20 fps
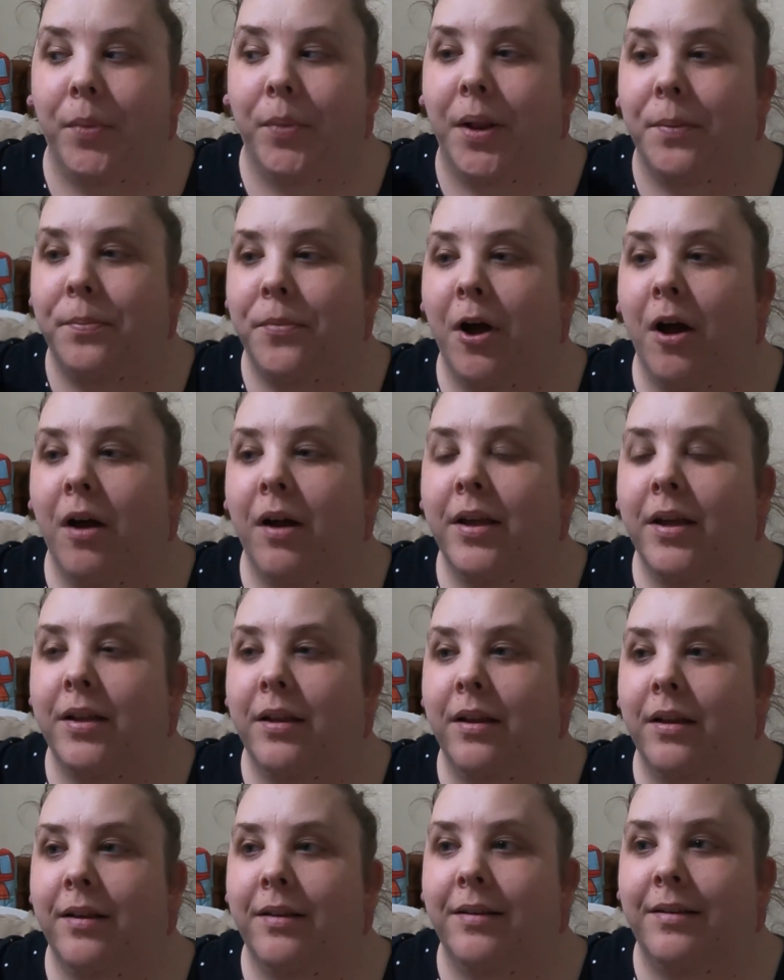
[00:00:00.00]
But I'm not,
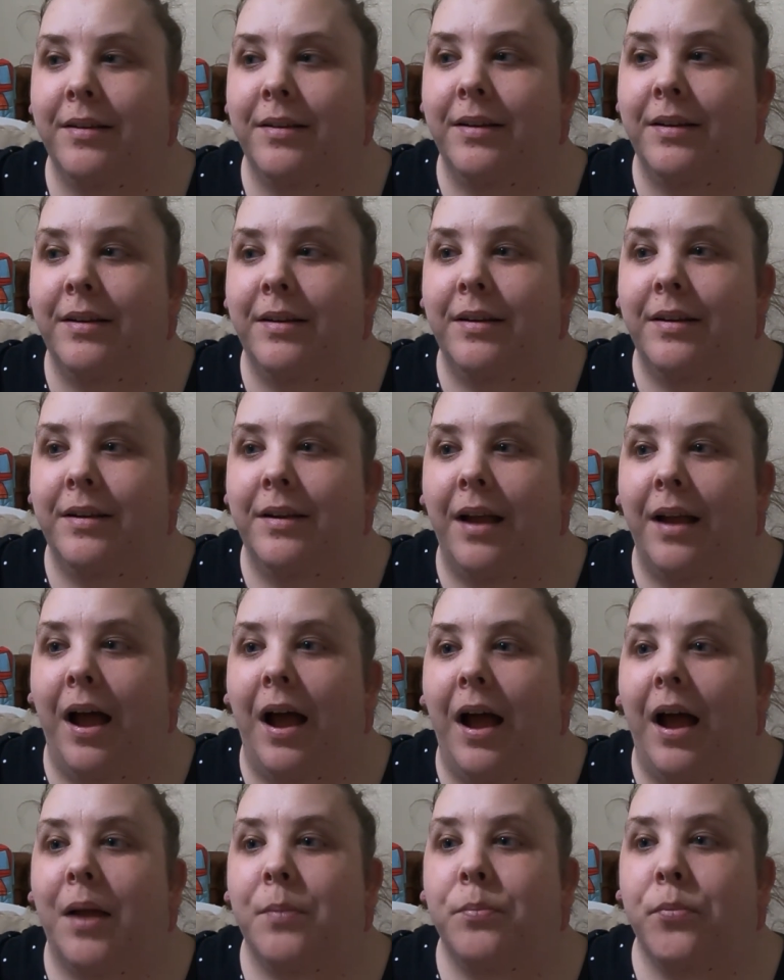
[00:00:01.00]

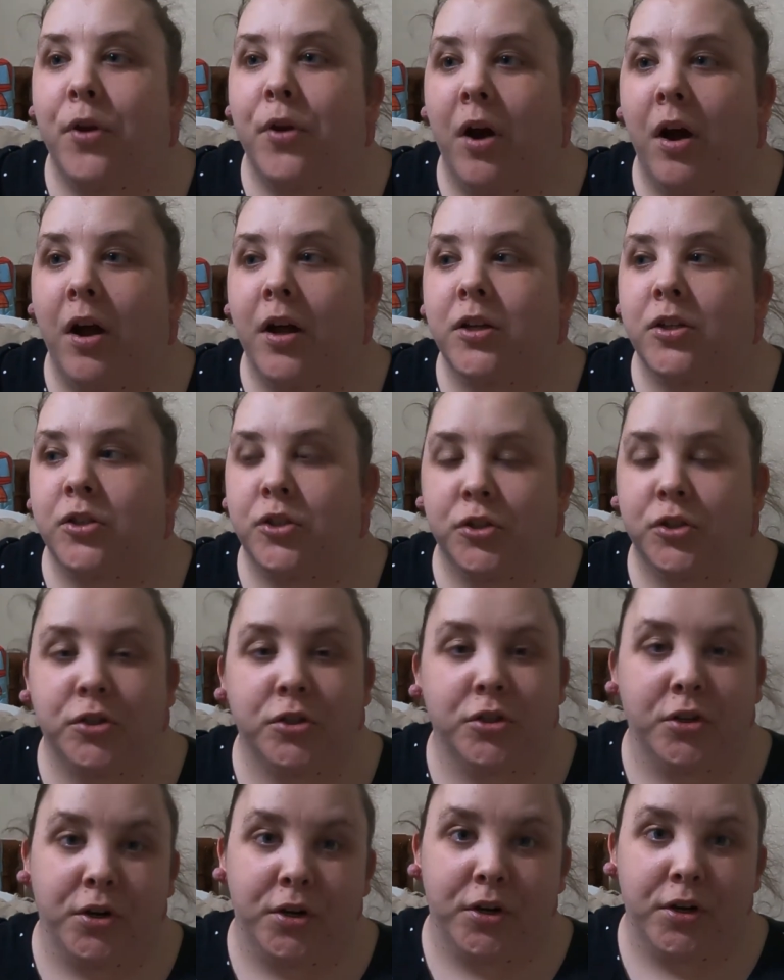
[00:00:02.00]
I'm not
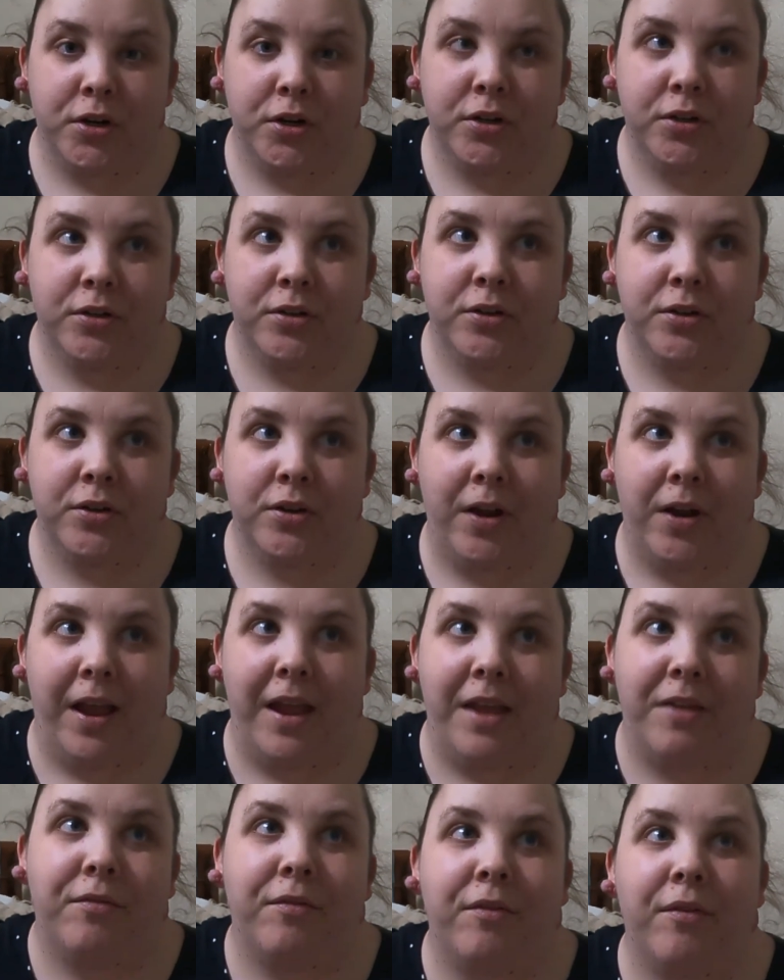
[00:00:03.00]
sure
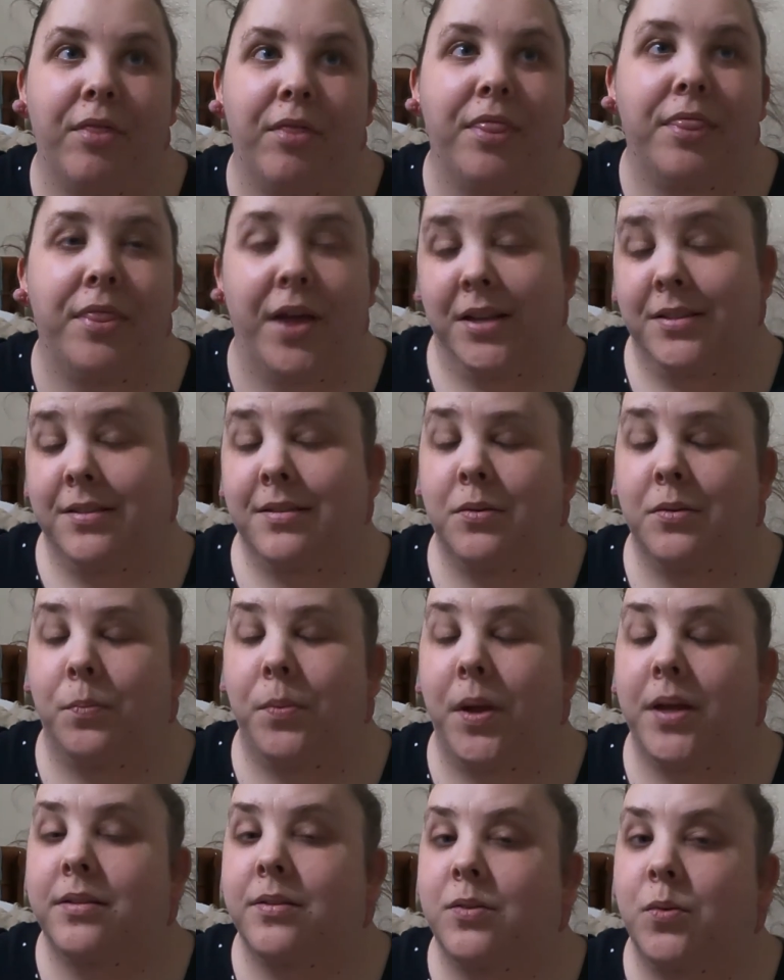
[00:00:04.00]
if that's the
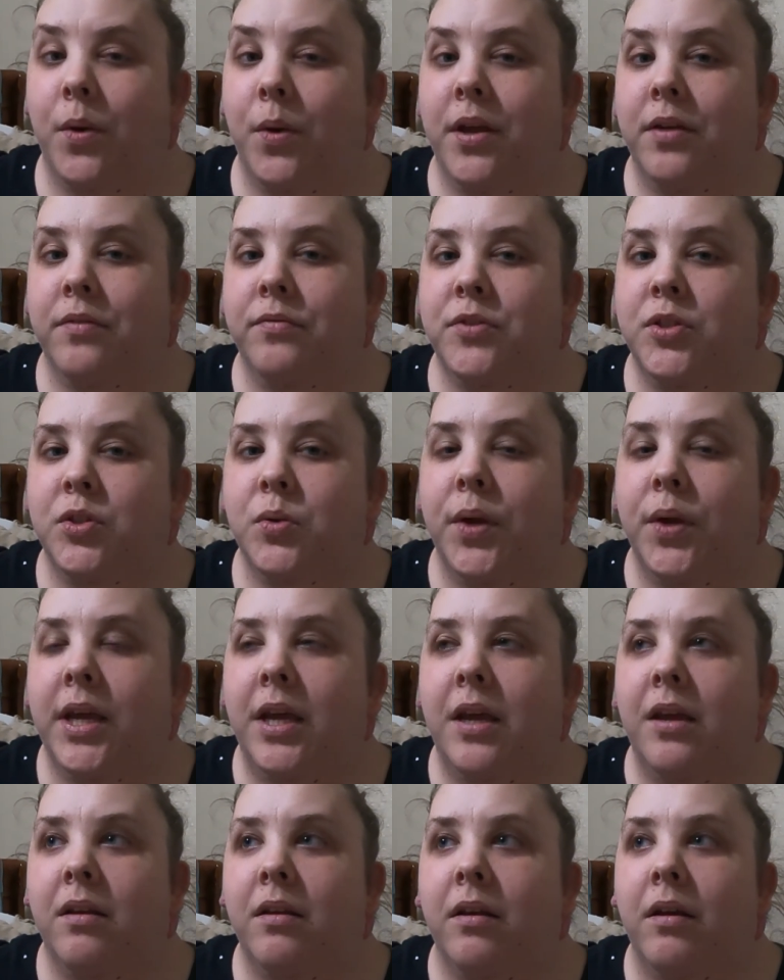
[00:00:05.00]
best way of
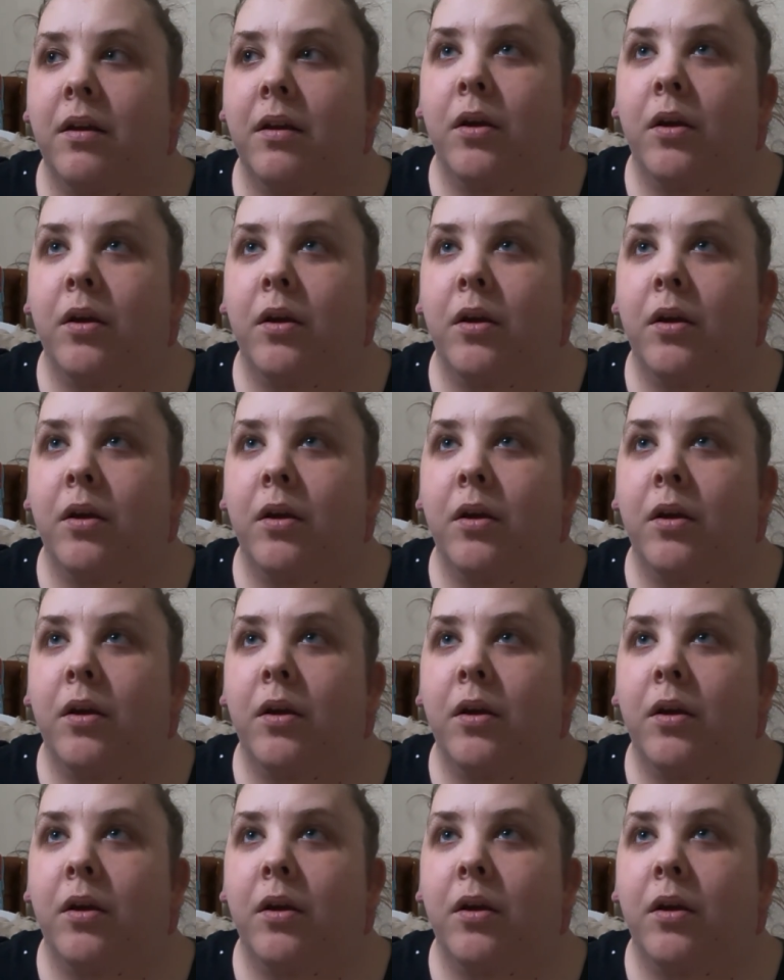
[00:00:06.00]
doing it,